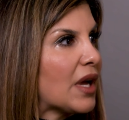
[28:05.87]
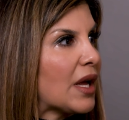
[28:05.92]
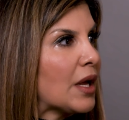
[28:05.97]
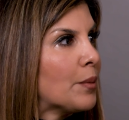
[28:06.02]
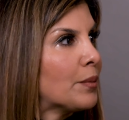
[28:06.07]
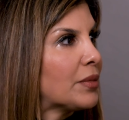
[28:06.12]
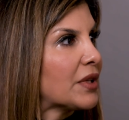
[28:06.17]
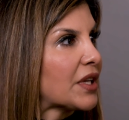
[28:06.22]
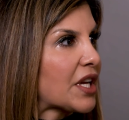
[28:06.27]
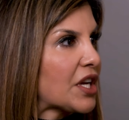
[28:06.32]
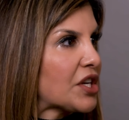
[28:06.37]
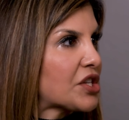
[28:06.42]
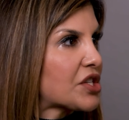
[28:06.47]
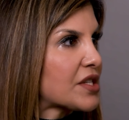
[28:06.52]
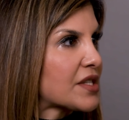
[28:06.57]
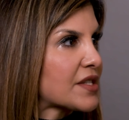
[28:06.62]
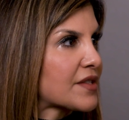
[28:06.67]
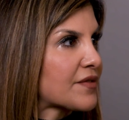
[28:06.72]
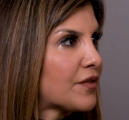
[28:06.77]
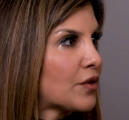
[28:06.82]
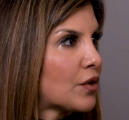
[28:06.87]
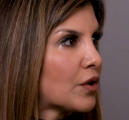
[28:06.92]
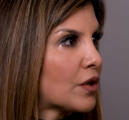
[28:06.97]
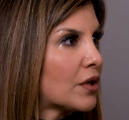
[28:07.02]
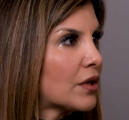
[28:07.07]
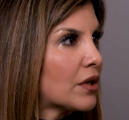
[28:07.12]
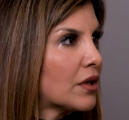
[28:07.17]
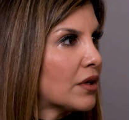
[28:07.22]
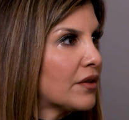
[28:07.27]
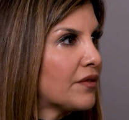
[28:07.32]
implications
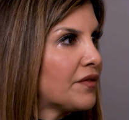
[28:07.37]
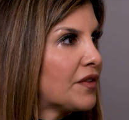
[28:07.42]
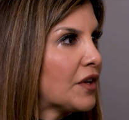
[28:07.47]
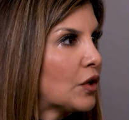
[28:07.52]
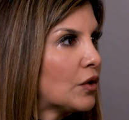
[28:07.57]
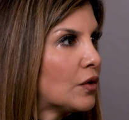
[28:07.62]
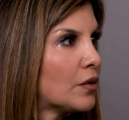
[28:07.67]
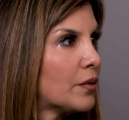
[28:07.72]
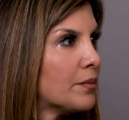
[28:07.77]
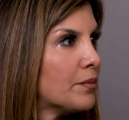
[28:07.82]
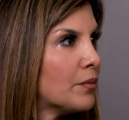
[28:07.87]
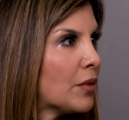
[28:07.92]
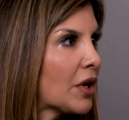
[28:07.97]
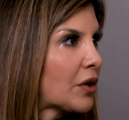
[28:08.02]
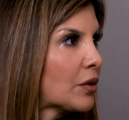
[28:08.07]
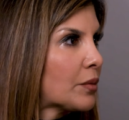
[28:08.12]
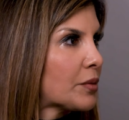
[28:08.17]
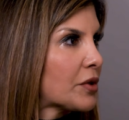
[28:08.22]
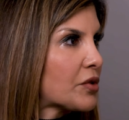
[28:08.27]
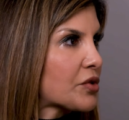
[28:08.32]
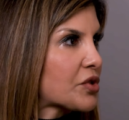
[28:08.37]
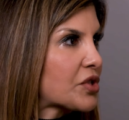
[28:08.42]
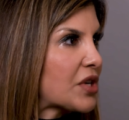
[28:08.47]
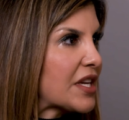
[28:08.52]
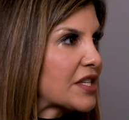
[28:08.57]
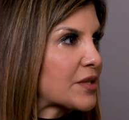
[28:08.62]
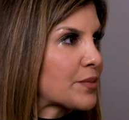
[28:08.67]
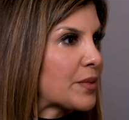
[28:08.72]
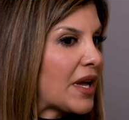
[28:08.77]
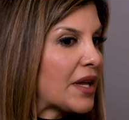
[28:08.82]
for fecal microbial
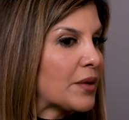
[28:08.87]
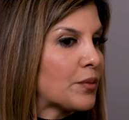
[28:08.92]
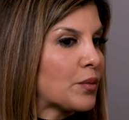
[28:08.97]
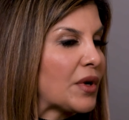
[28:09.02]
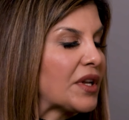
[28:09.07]
transplant.